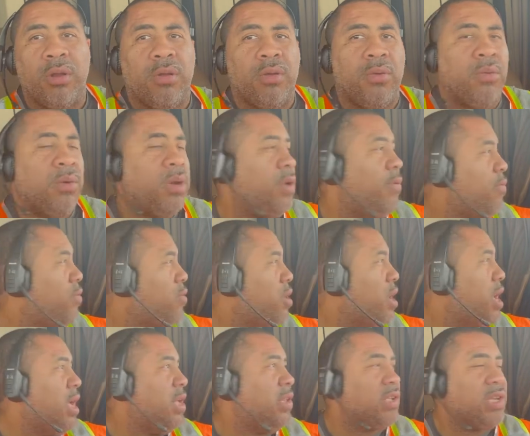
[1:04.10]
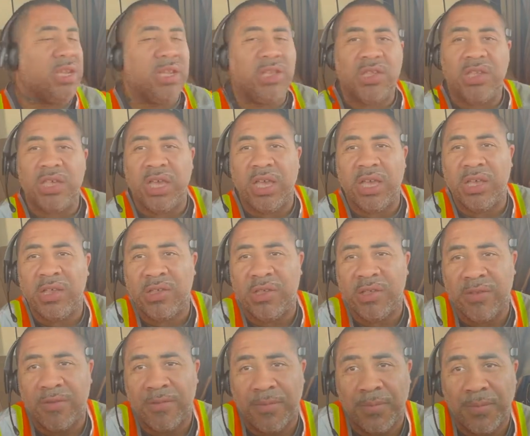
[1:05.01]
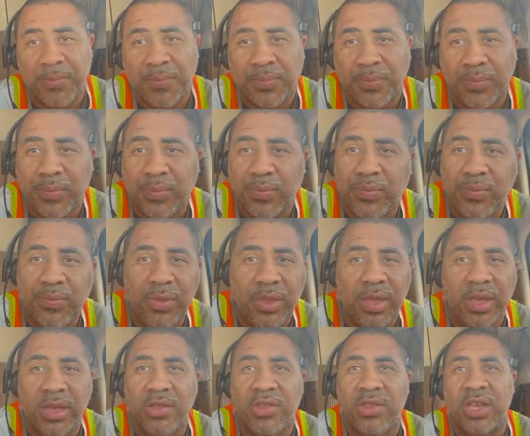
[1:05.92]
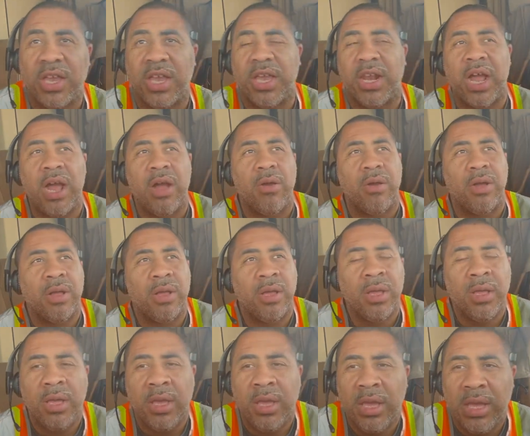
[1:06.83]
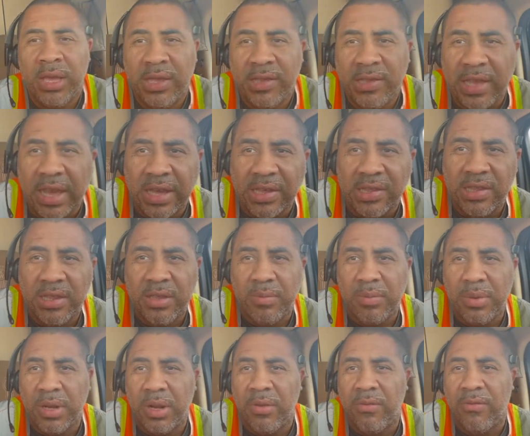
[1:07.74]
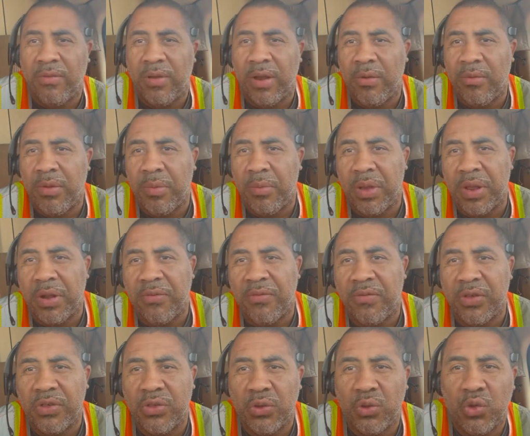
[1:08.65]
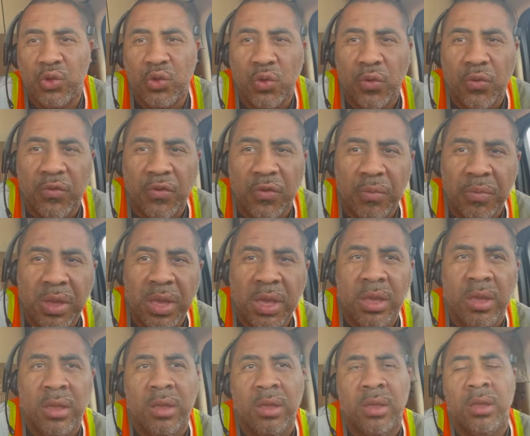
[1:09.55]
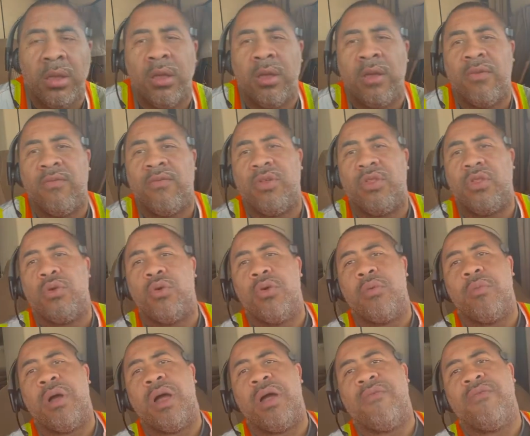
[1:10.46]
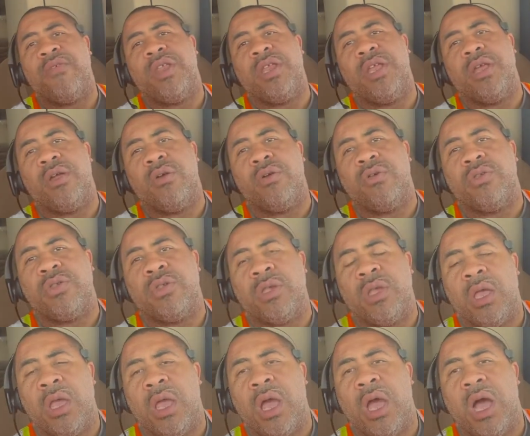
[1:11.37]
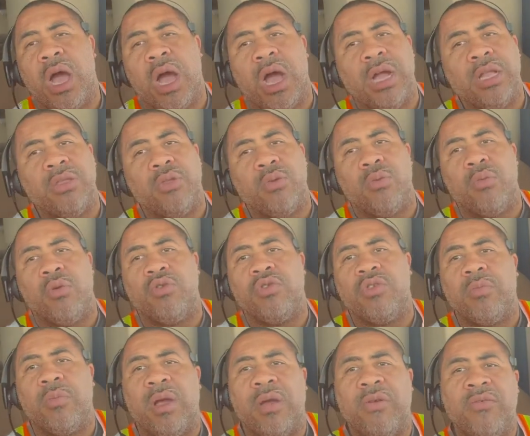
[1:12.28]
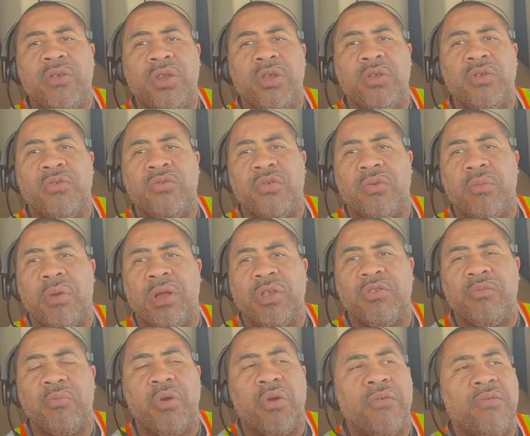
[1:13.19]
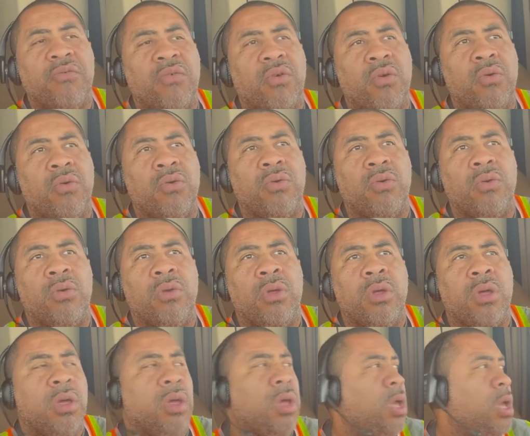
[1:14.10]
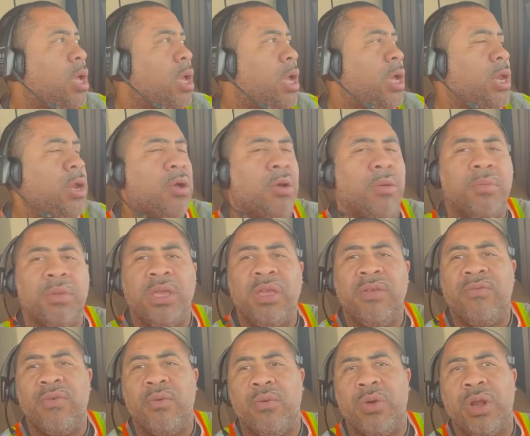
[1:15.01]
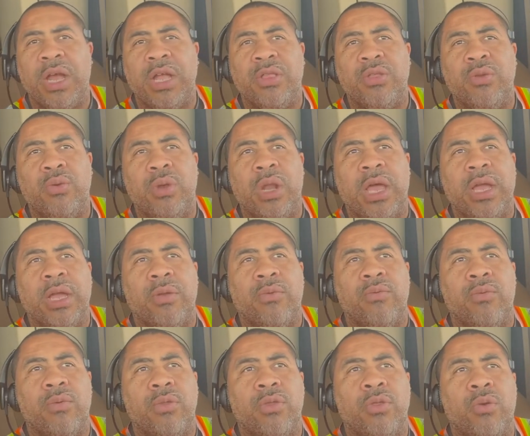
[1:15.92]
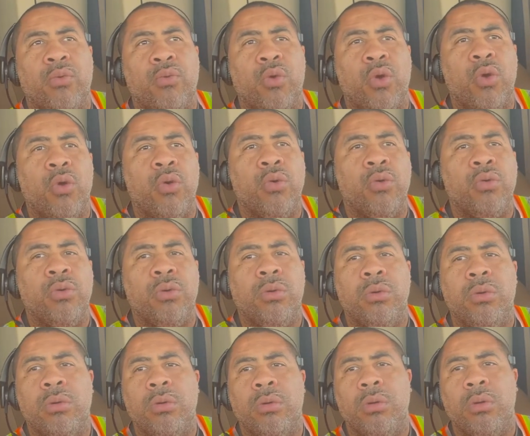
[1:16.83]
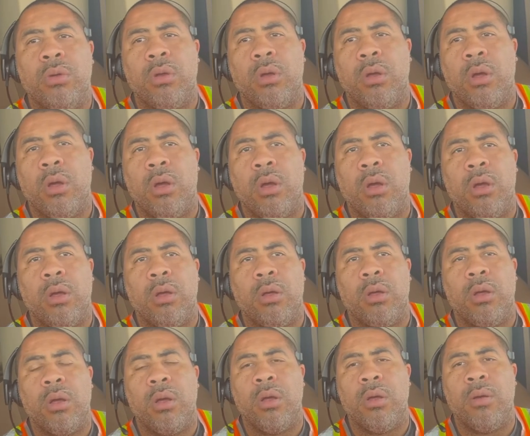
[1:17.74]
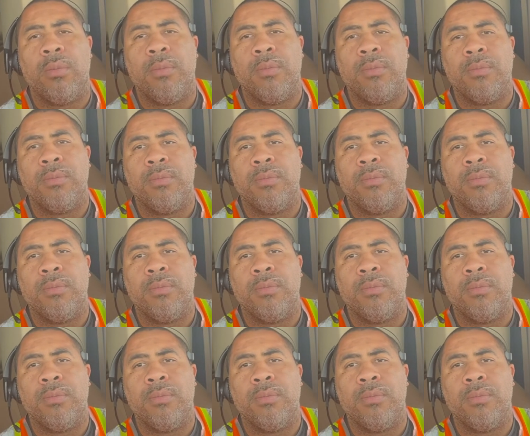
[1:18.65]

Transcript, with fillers: whenever you guys get a chance. Check it out. It's actually been a very beneficial tool for me for doing my videos. I do most of my videos from my smartphone, and um, even when I do like the road uh, um,